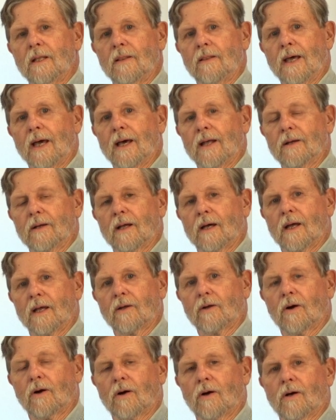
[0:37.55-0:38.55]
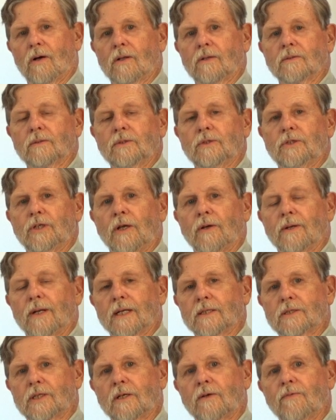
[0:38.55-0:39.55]
that I call
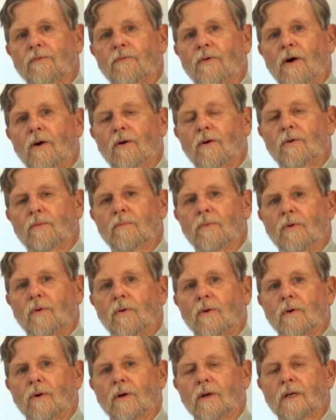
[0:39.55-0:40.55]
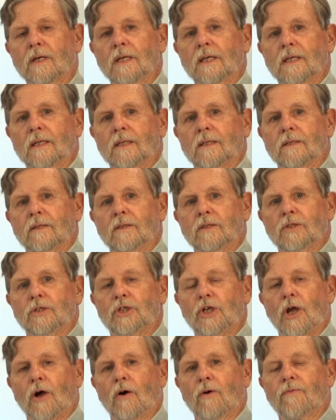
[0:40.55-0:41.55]
geodesic foam or
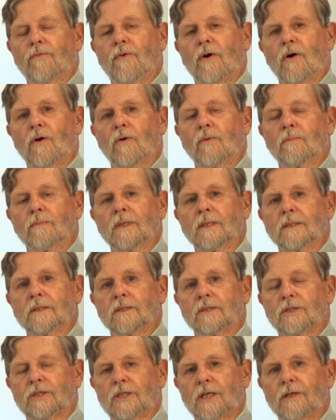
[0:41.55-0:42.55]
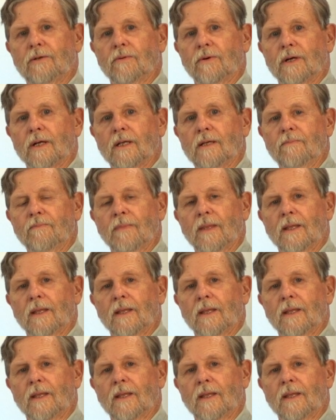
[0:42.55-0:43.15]
geofoam scenery.